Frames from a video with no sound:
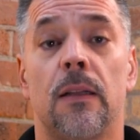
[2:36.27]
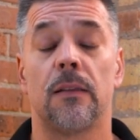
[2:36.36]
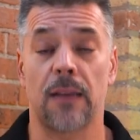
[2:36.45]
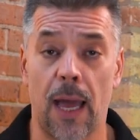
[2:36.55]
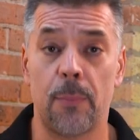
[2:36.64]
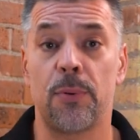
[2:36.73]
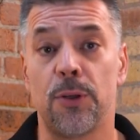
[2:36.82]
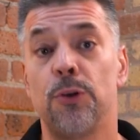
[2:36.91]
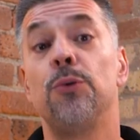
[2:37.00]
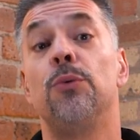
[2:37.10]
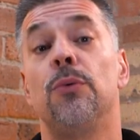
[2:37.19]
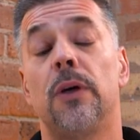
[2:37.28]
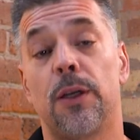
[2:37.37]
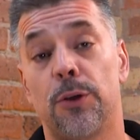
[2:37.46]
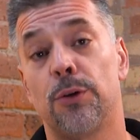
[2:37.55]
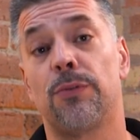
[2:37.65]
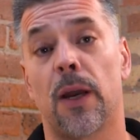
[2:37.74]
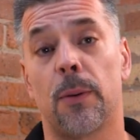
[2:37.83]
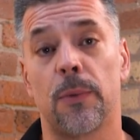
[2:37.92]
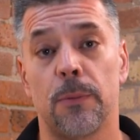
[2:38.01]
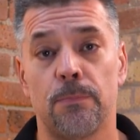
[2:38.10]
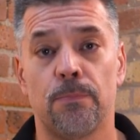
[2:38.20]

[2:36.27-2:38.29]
to happen to you and your family.